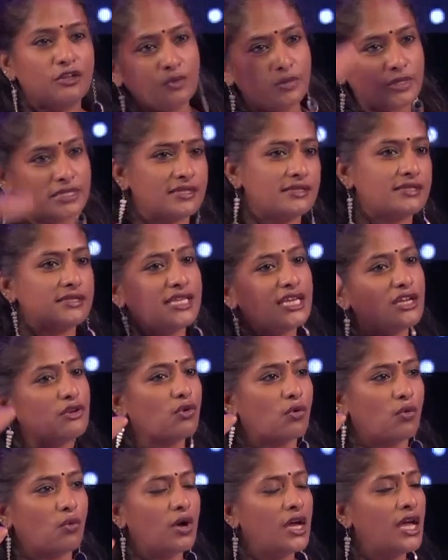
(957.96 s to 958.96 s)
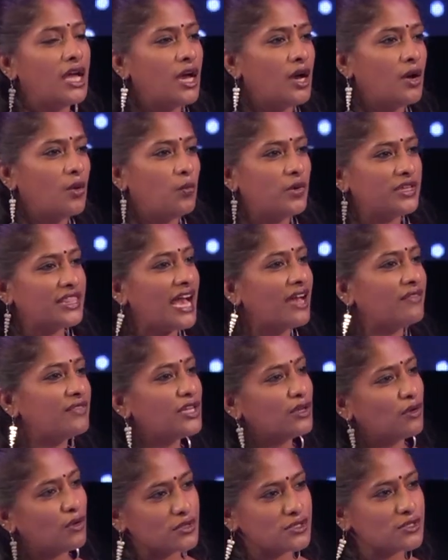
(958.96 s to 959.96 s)
was zero with
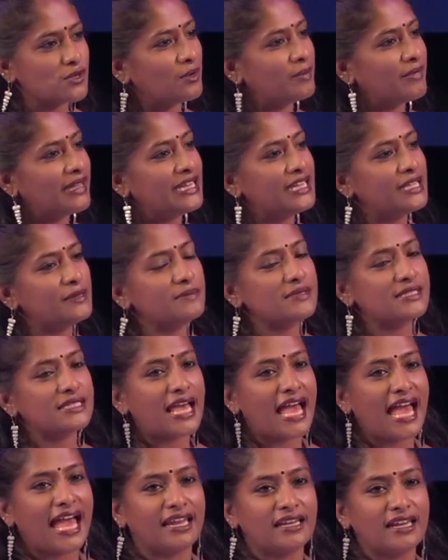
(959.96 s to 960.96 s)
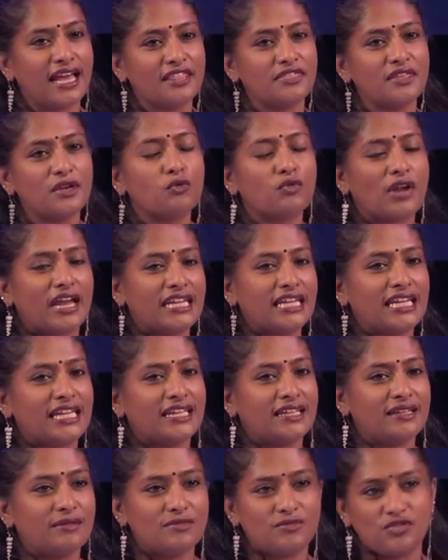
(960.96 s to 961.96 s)
having lost all my limbs, and I think
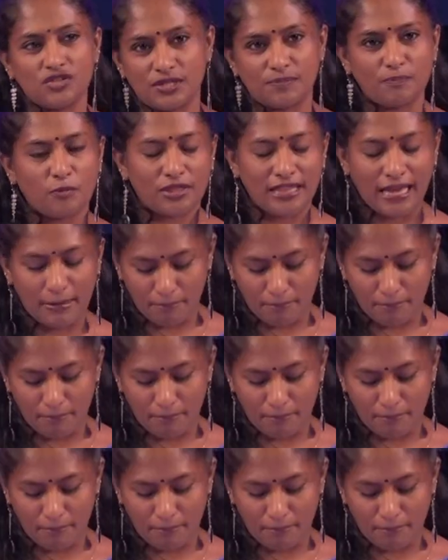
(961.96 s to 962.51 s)
running just put that